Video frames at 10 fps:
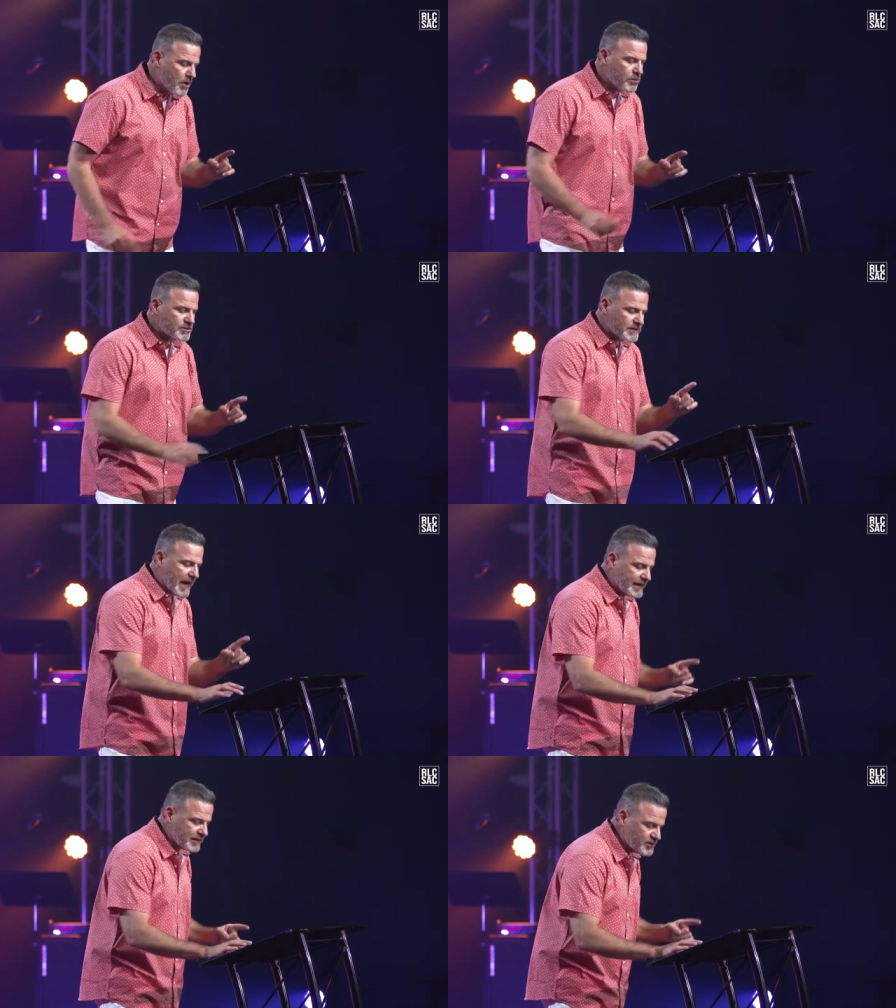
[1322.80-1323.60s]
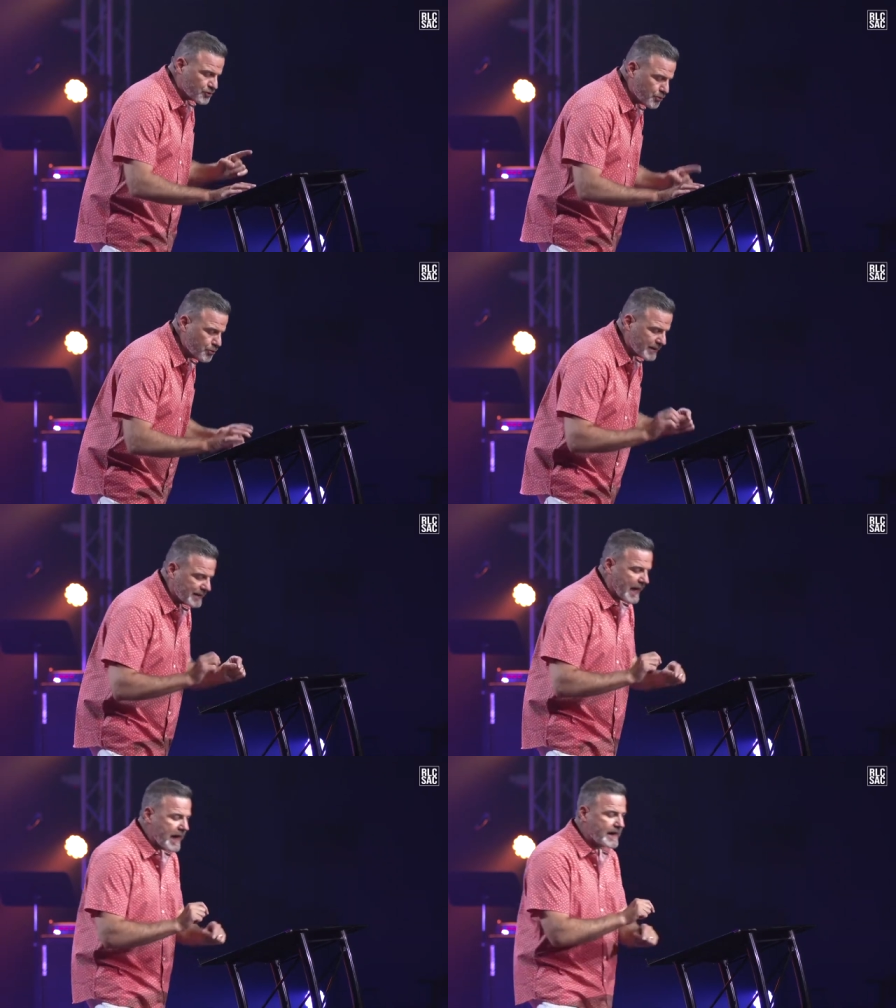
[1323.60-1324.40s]
she most likely drew
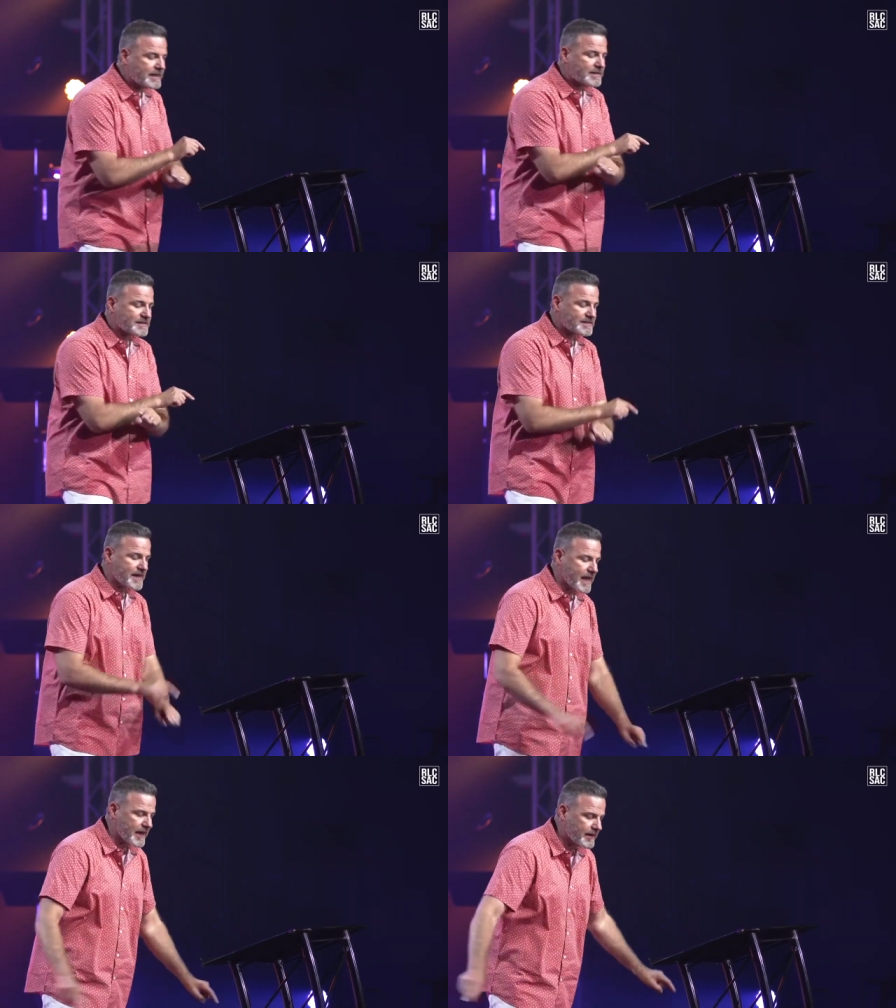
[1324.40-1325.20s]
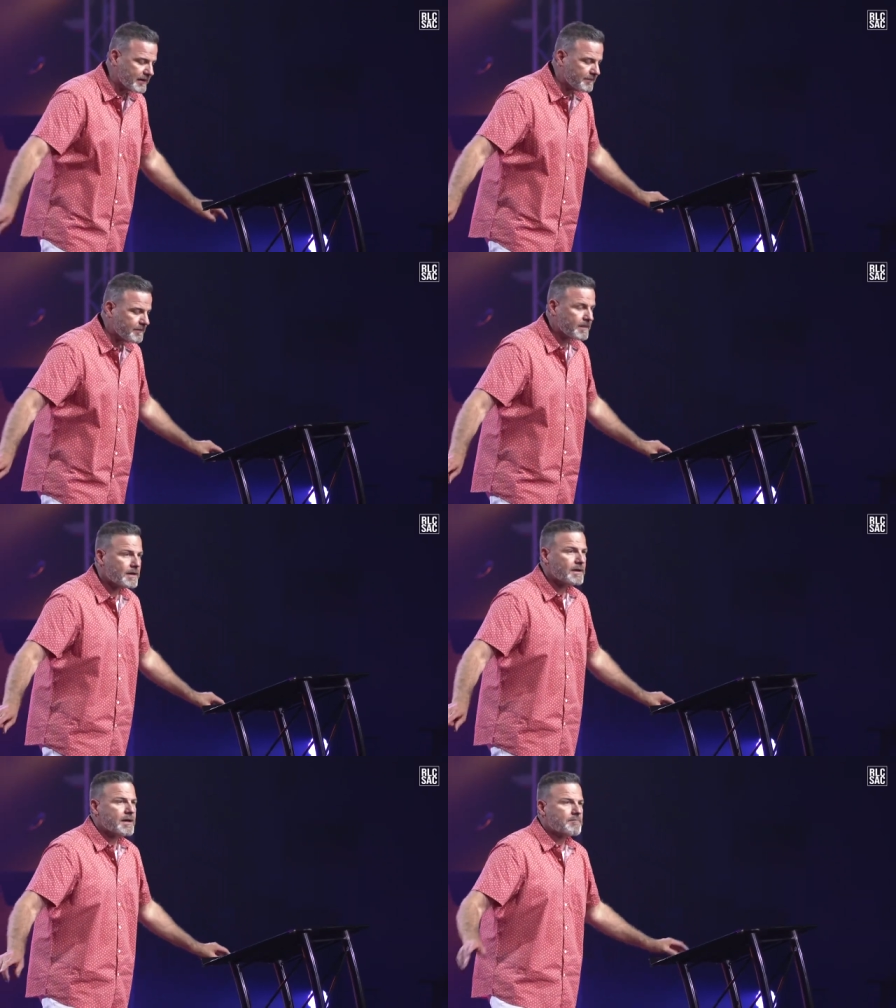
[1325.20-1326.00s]
a line in the sand
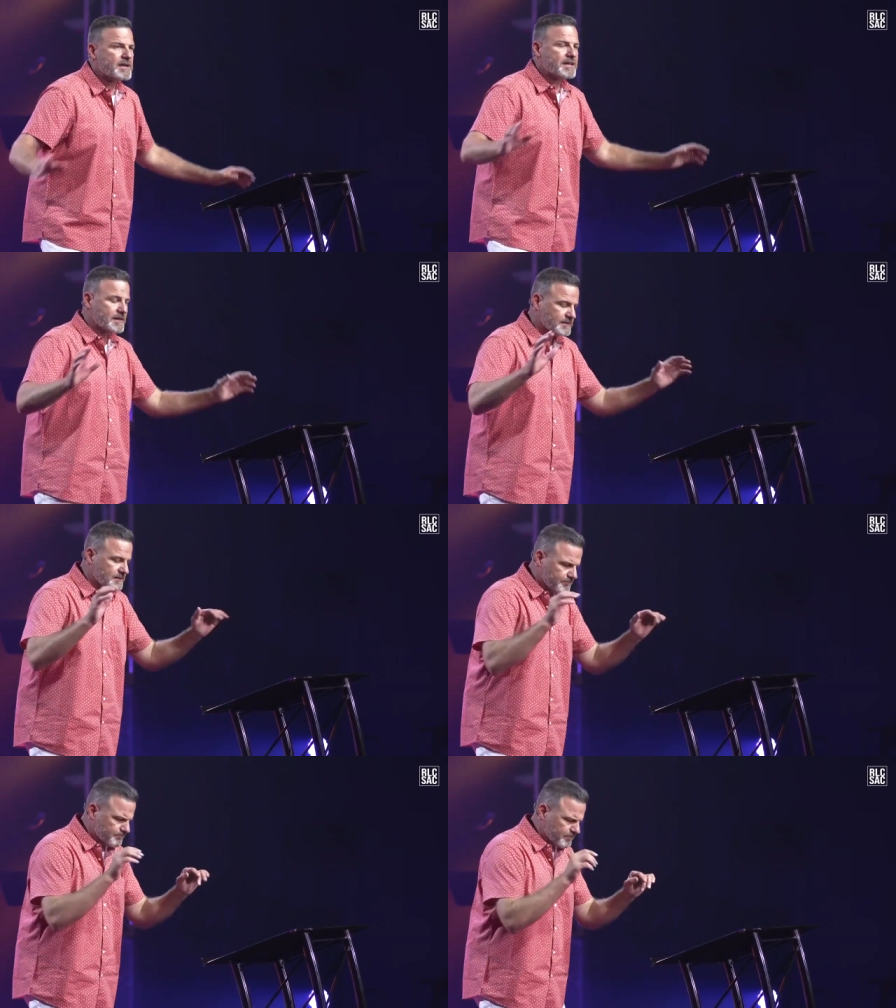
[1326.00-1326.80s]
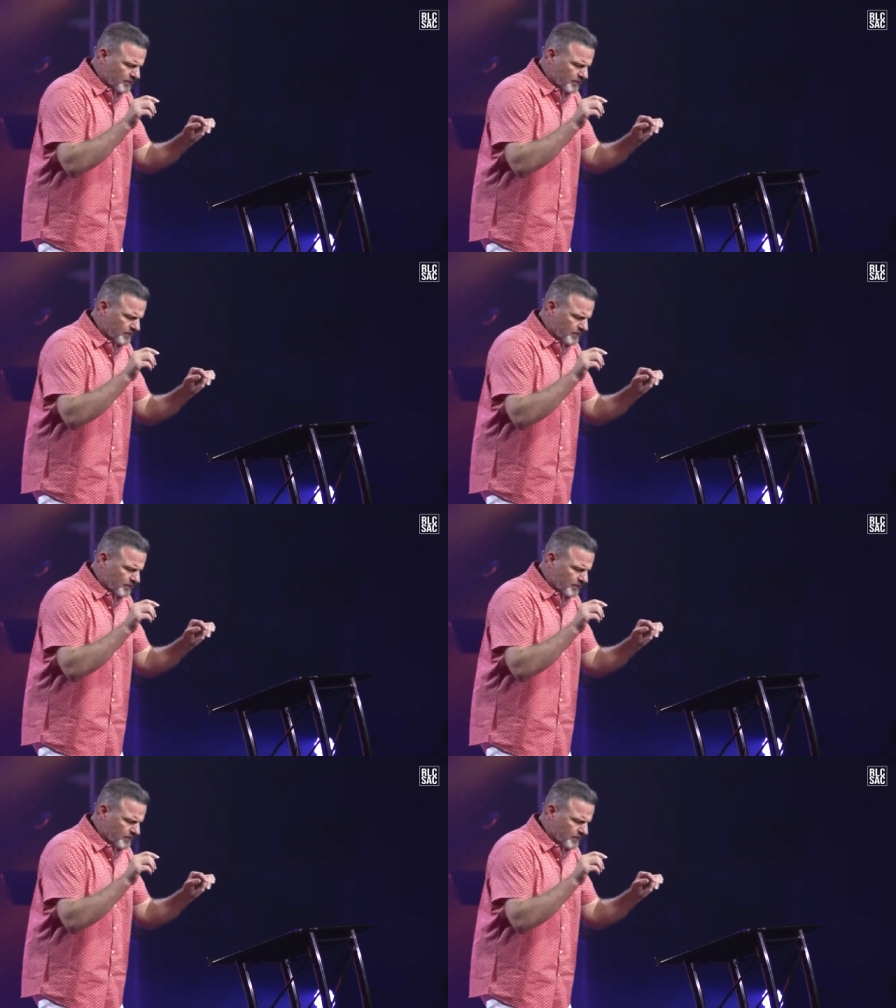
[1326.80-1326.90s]
because,